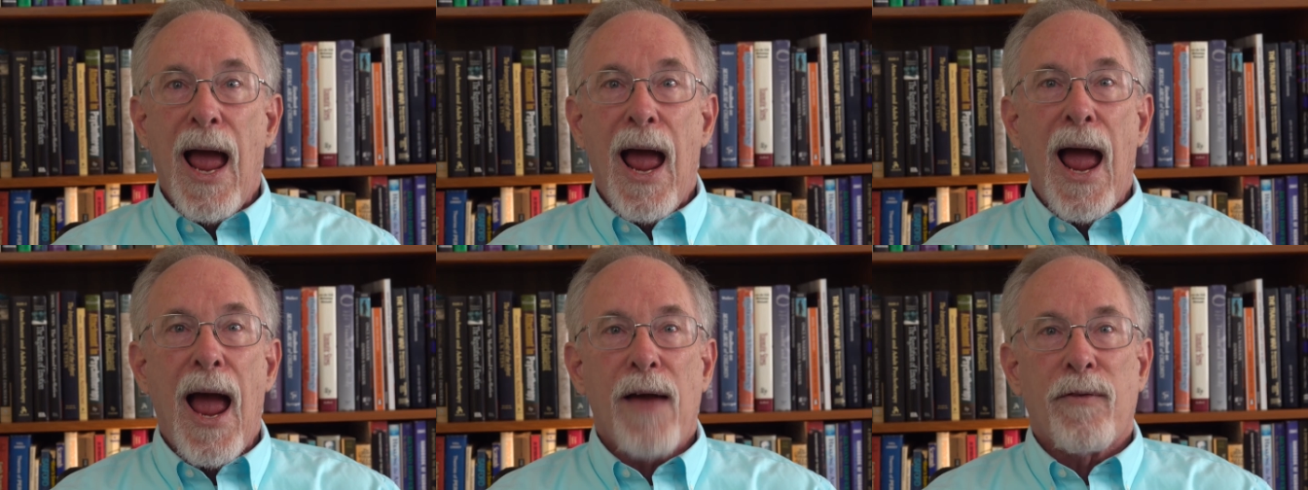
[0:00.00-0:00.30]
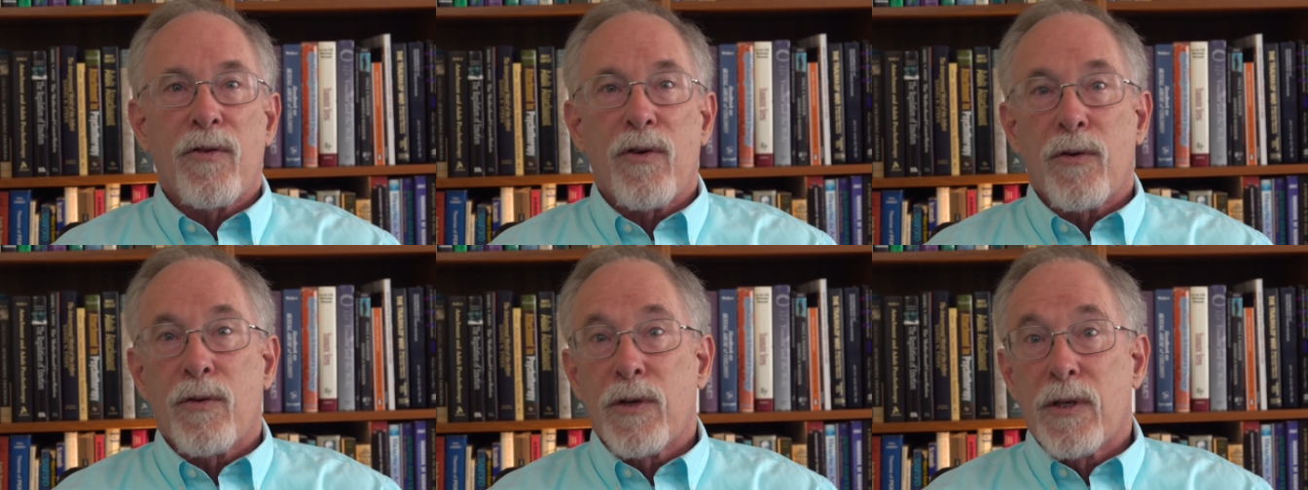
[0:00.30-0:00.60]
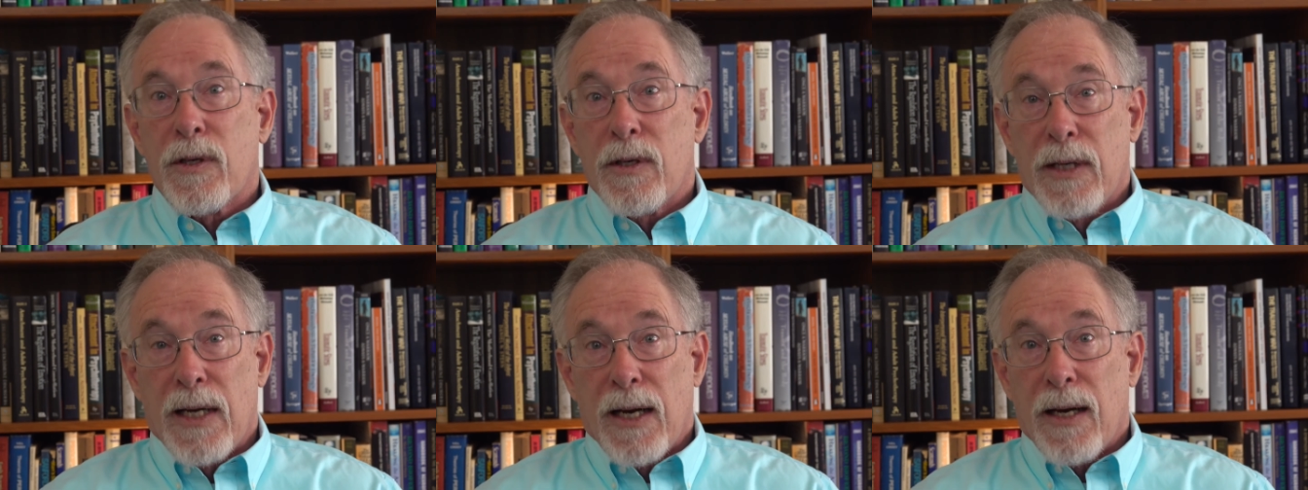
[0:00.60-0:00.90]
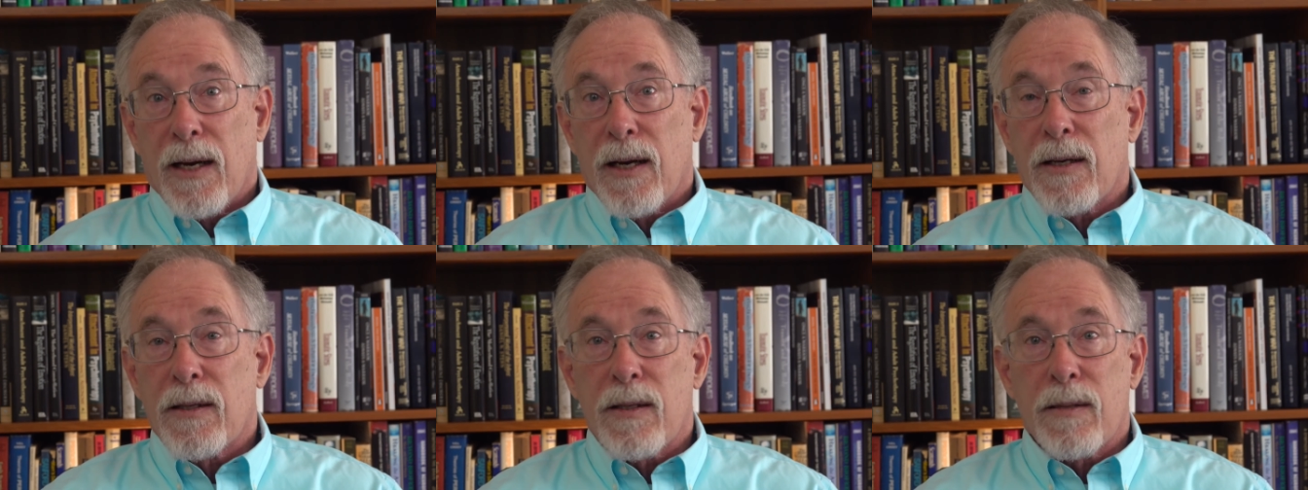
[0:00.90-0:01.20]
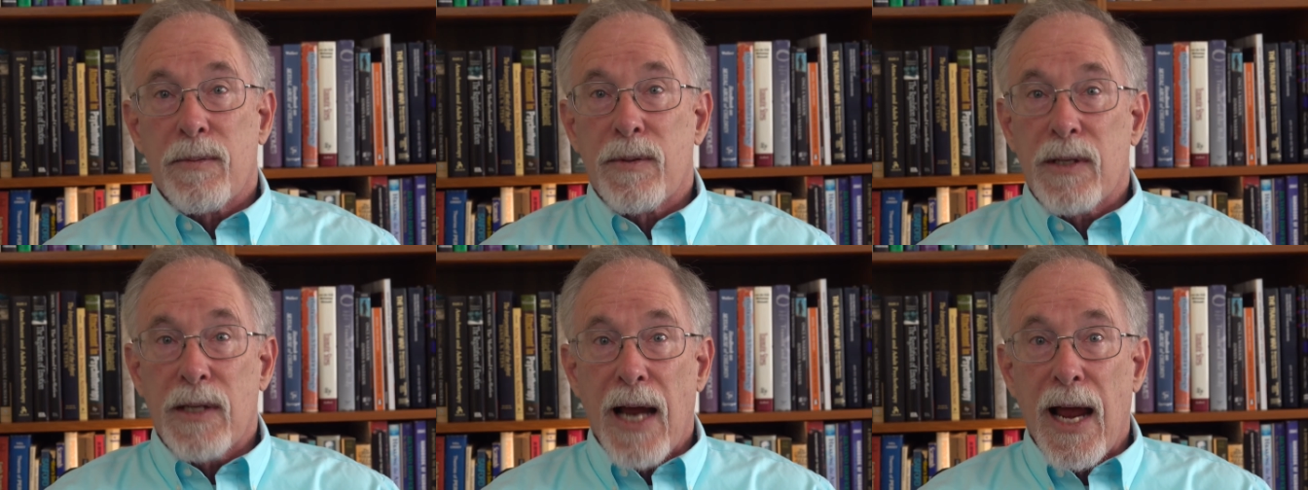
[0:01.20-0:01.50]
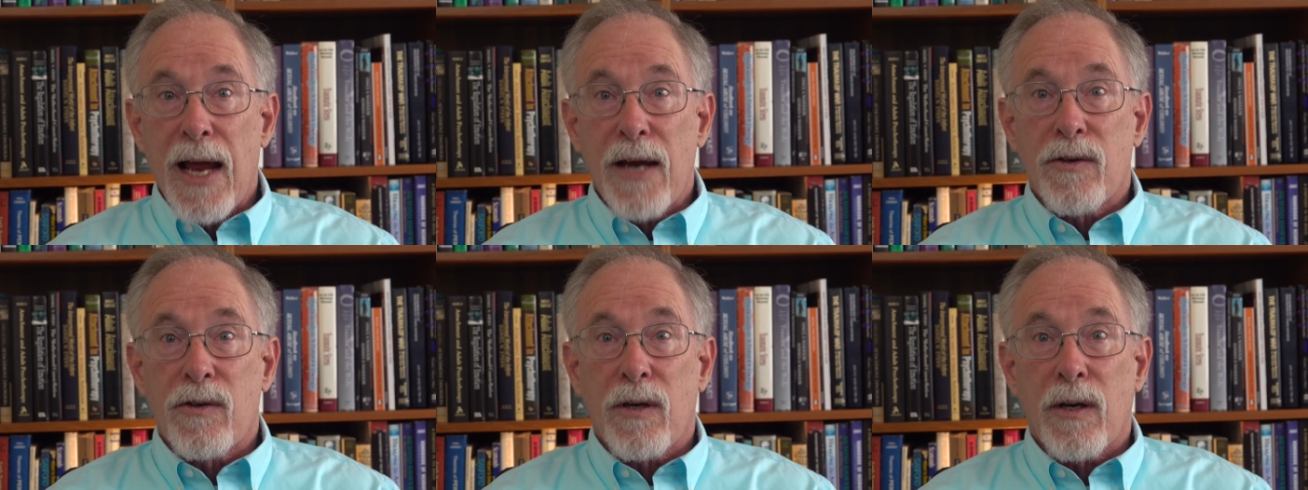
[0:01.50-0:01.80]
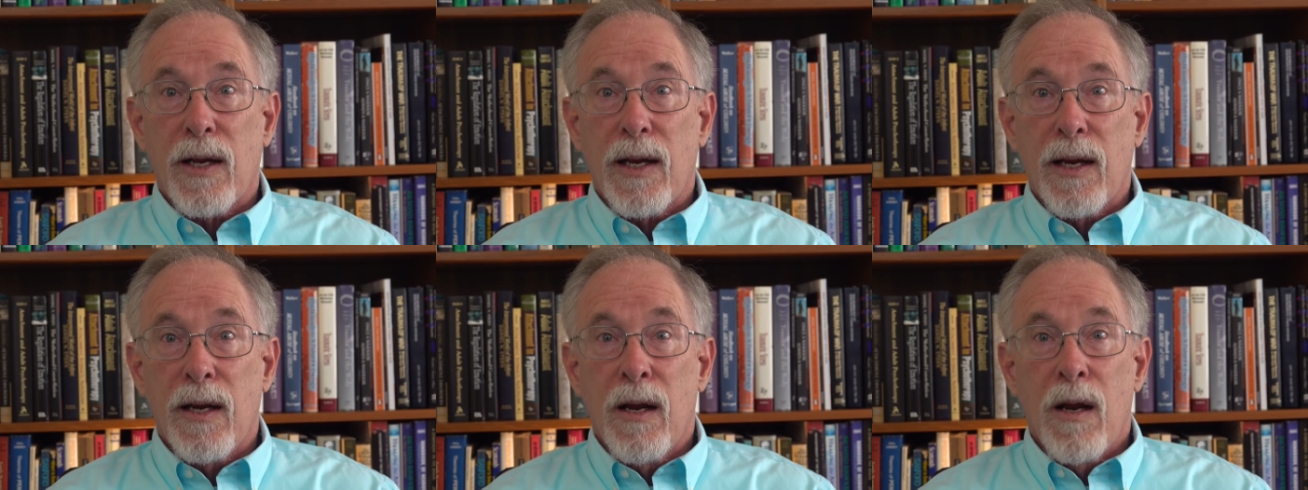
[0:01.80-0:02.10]
after dealing
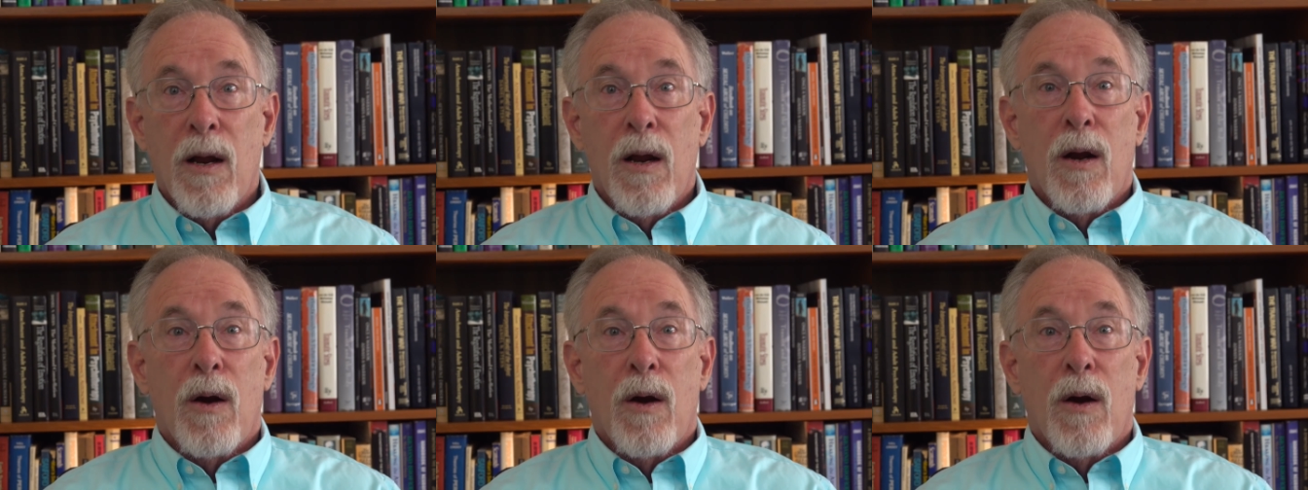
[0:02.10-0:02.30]
substantially